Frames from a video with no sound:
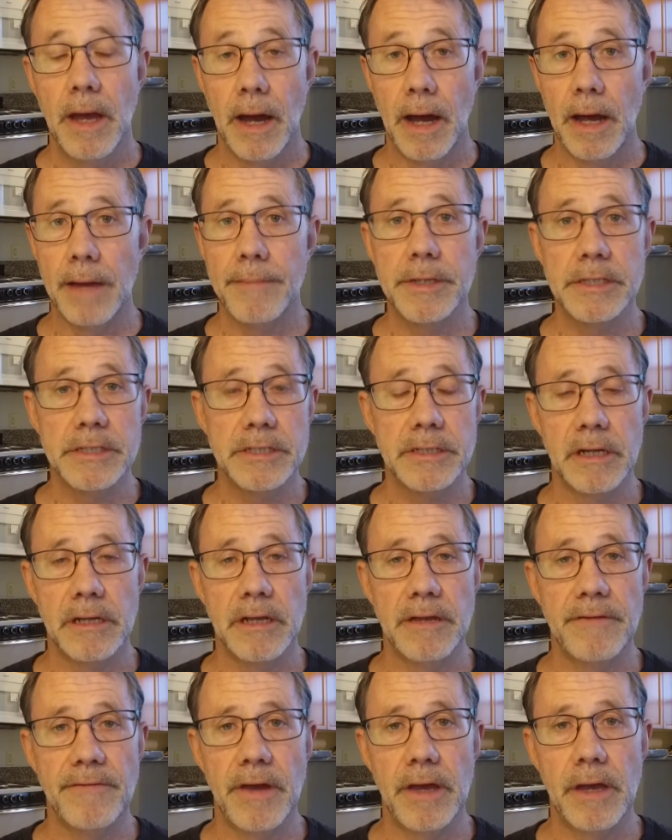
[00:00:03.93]
I'm in
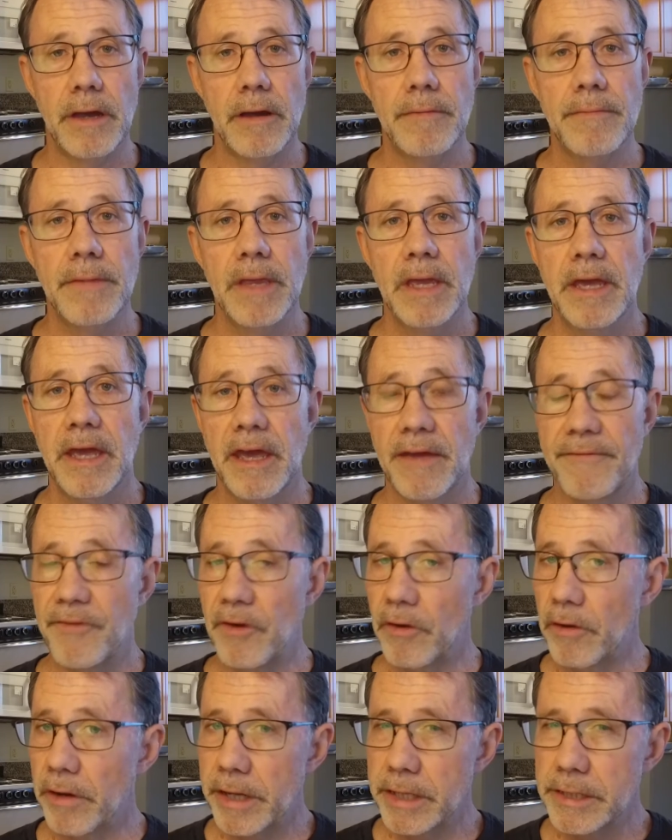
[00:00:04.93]
Sunnyvale. If
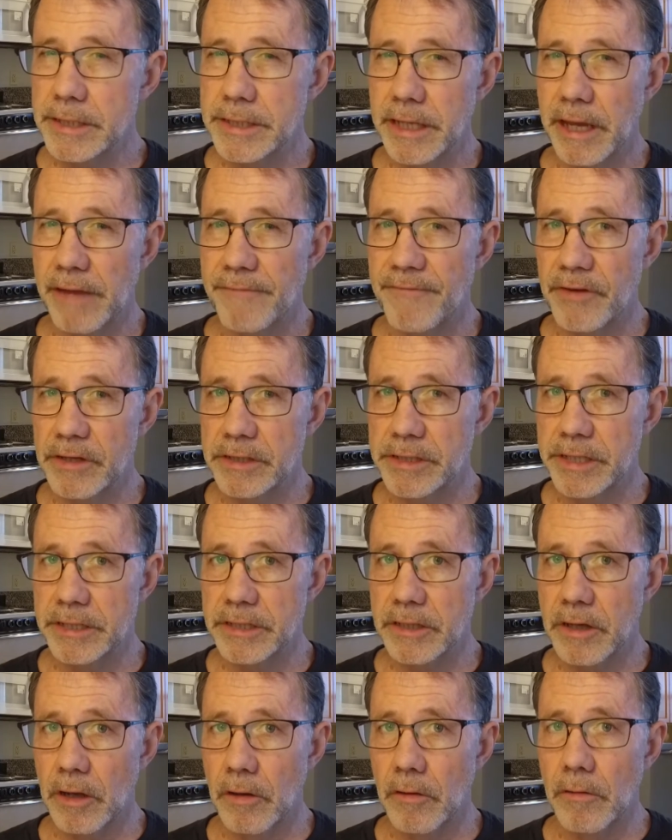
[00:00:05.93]
you're in San
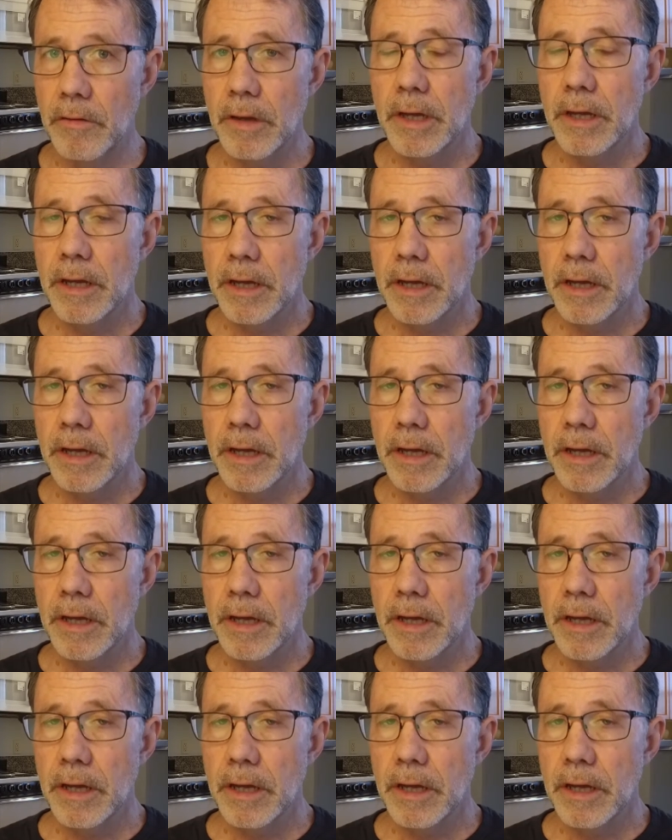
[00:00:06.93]
Francisco,